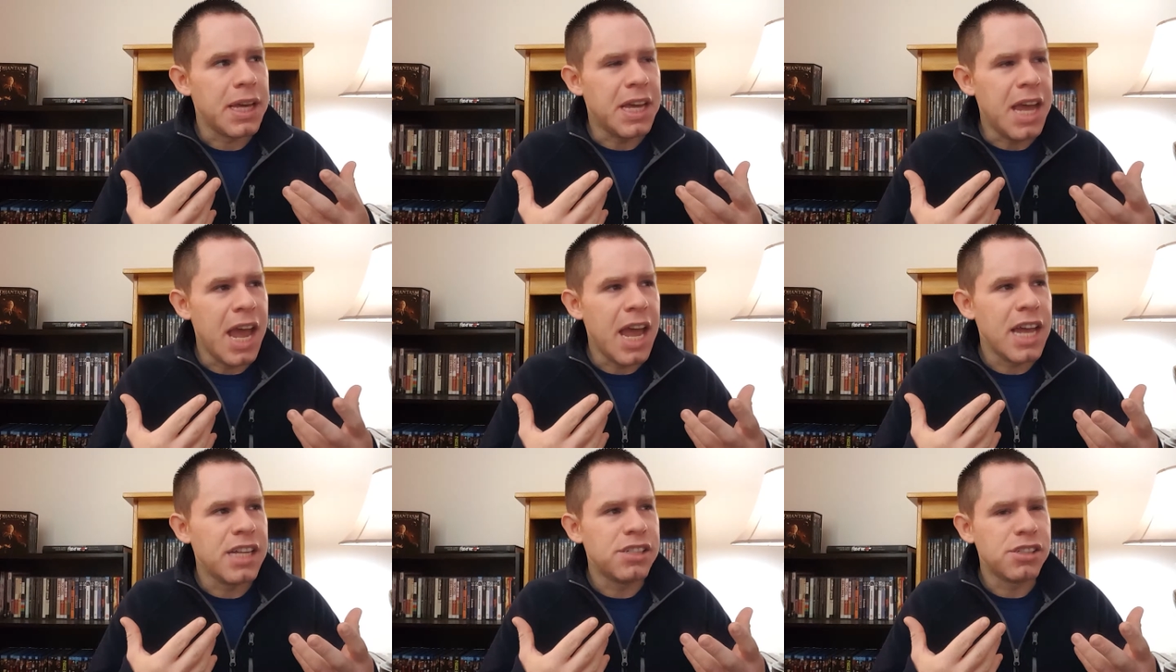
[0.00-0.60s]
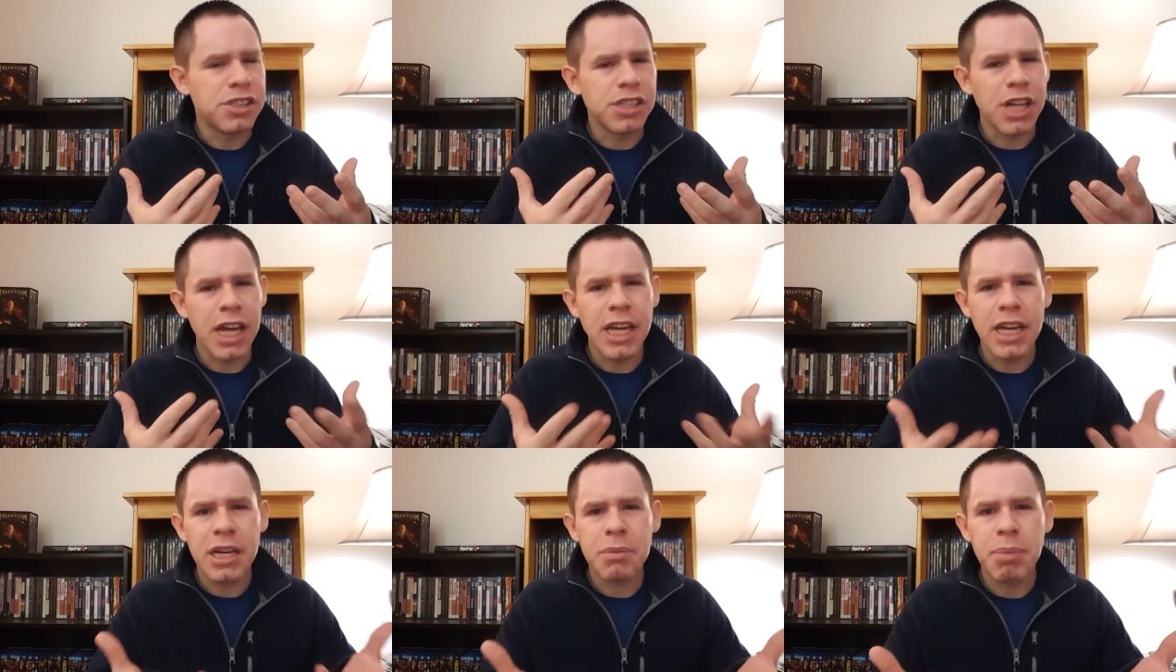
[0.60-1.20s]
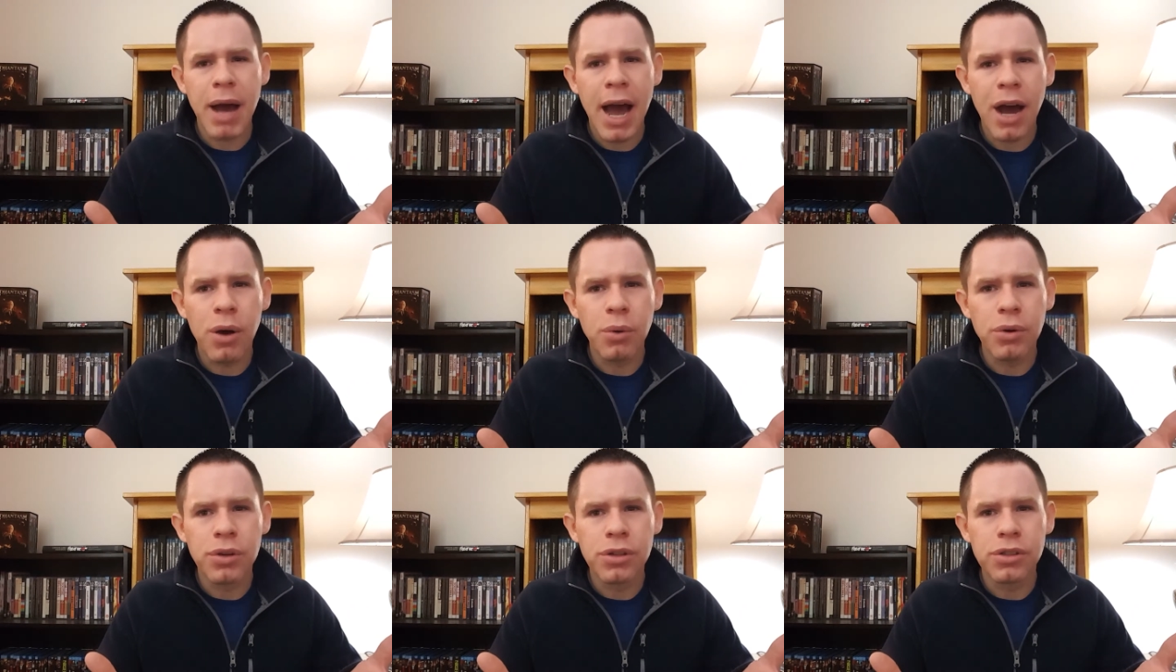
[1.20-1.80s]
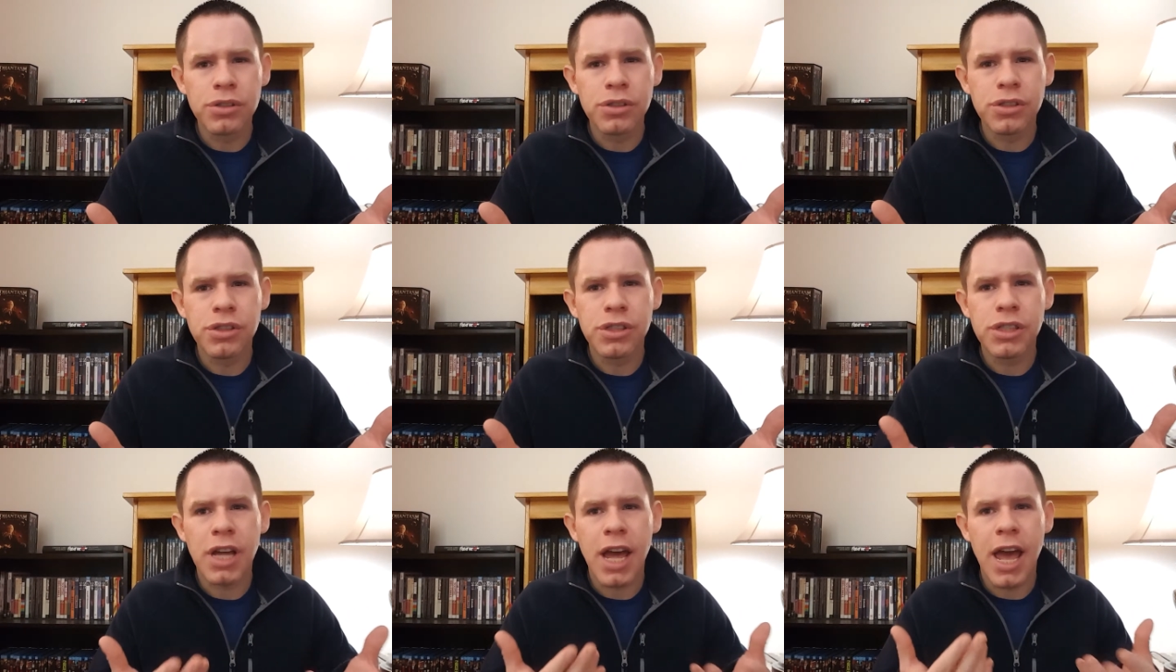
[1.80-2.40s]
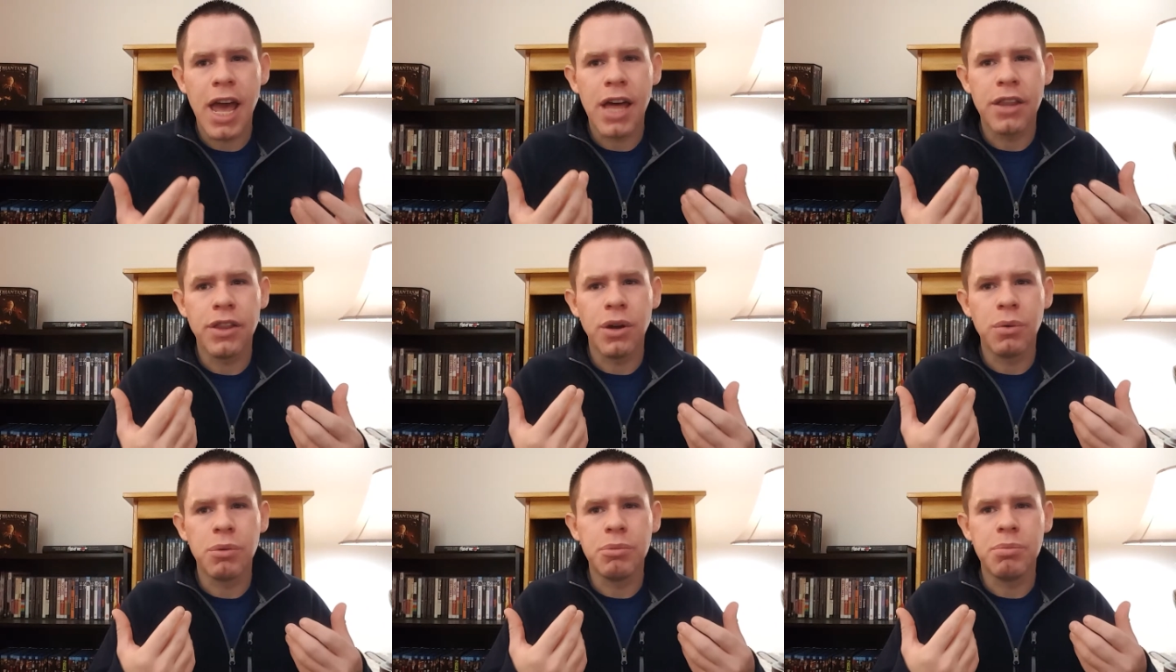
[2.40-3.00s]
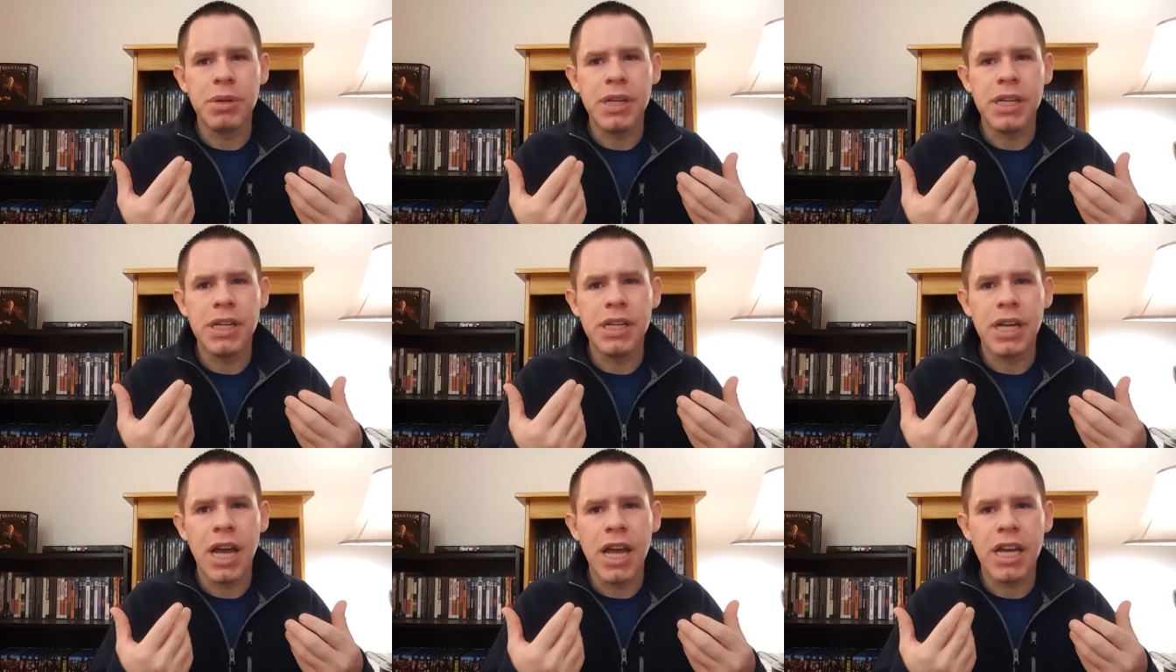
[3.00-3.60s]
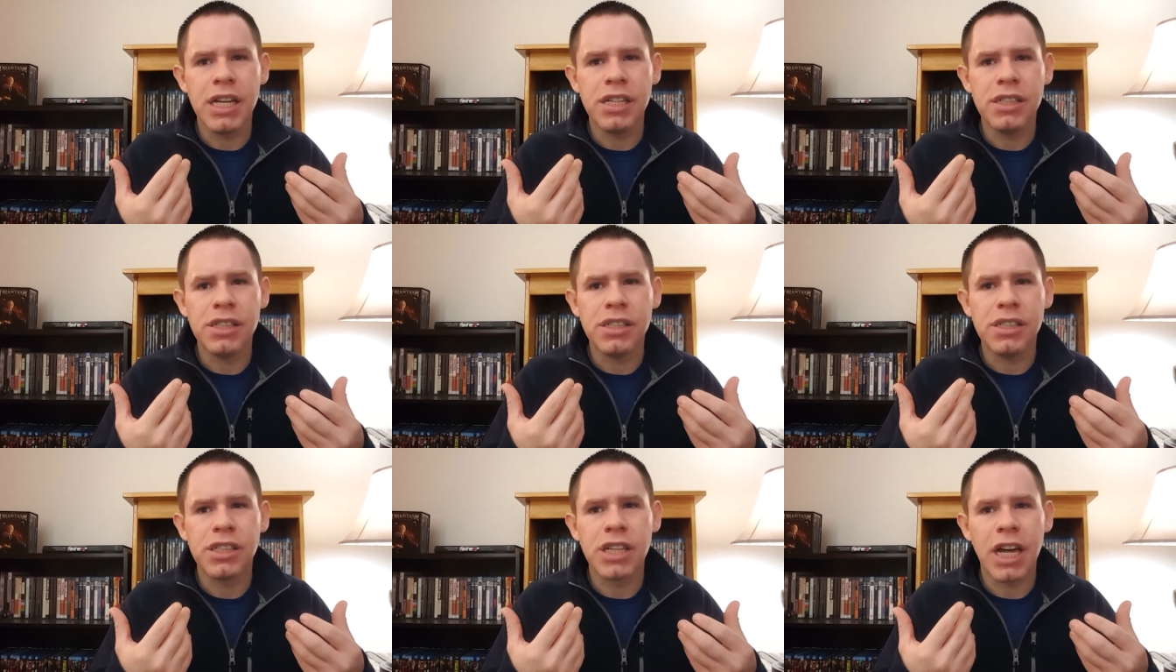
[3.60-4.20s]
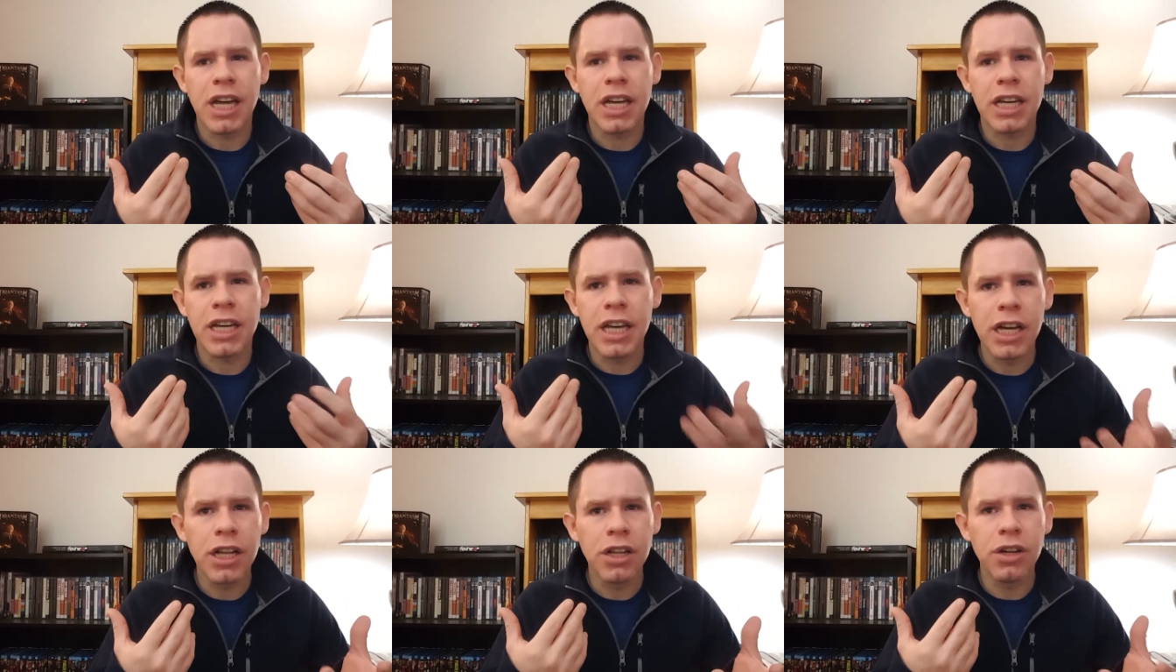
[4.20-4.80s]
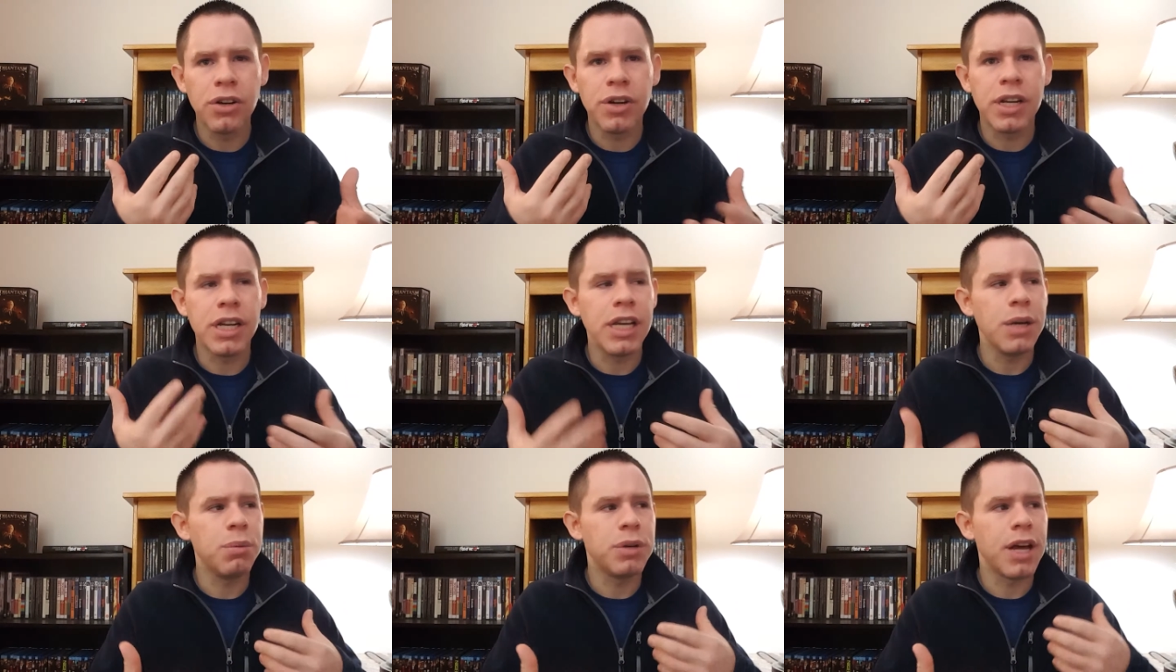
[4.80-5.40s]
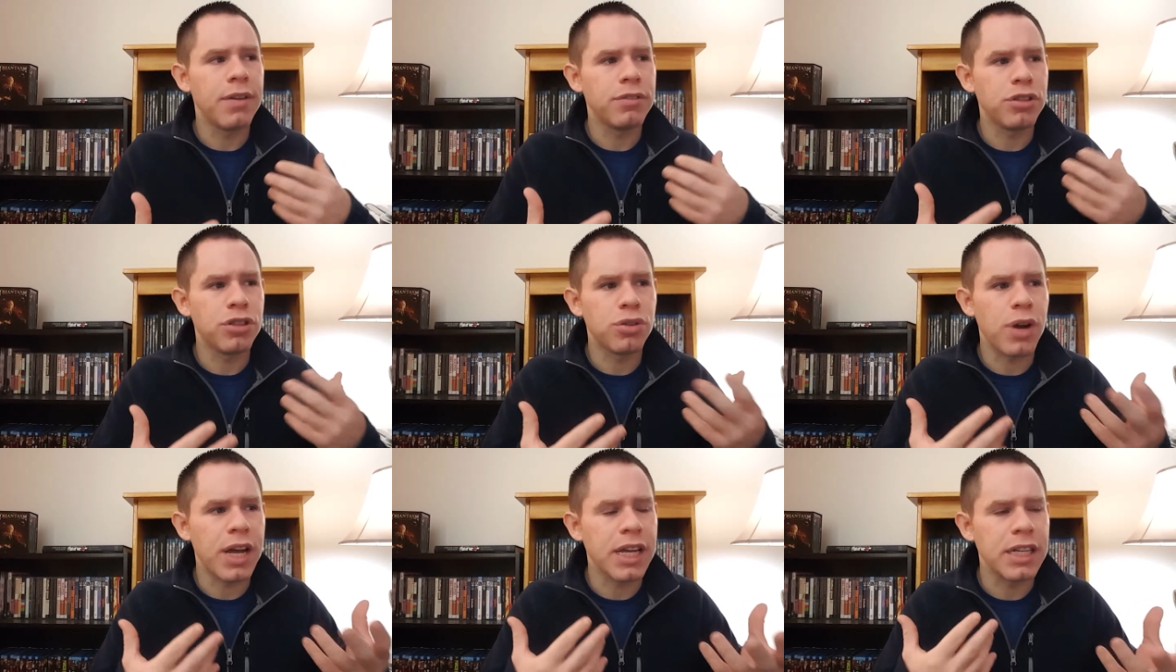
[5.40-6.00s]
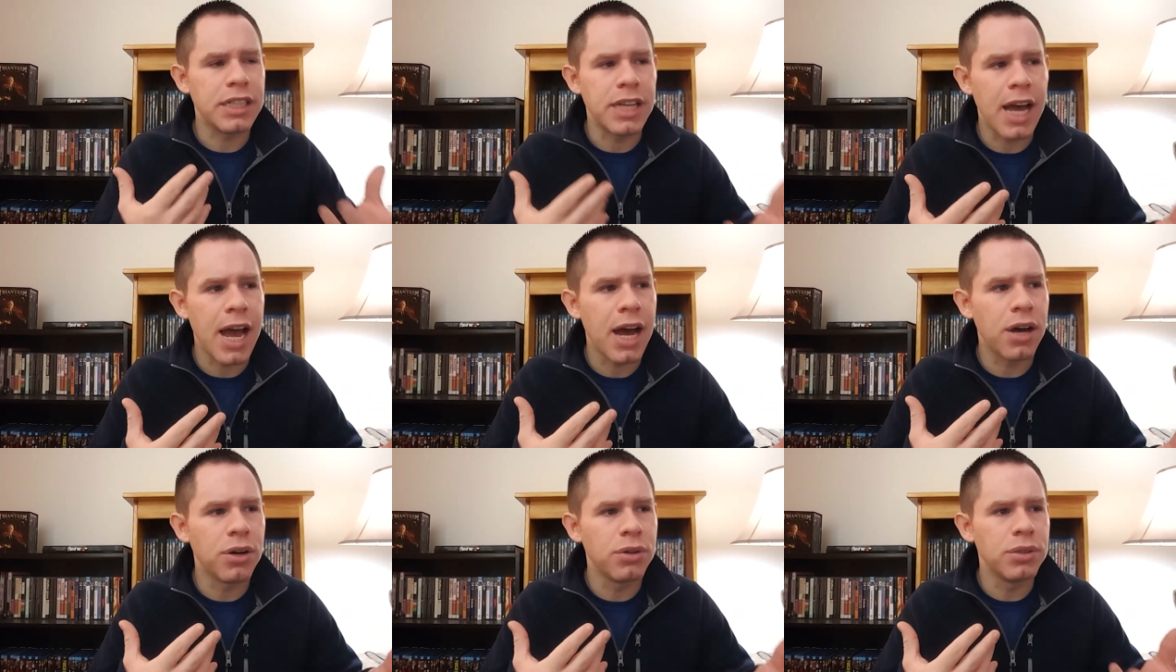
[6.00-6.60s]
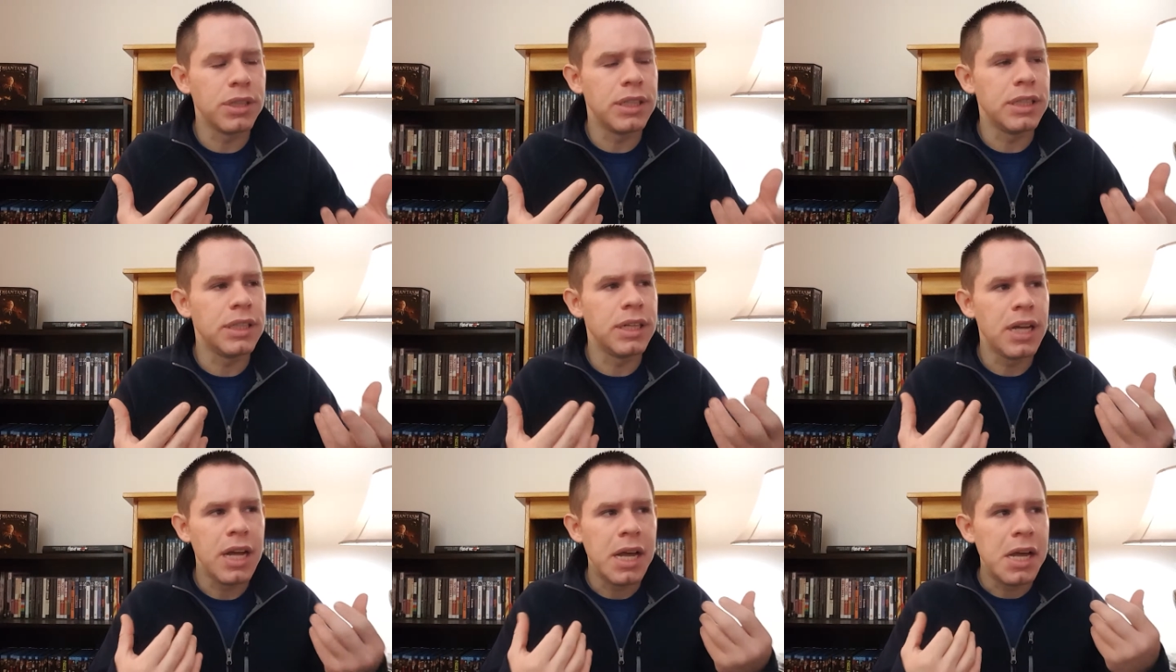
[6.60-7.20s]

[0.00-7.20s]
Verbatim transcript: gain psychic powers and there would be a psychic killer and he would have to track it down and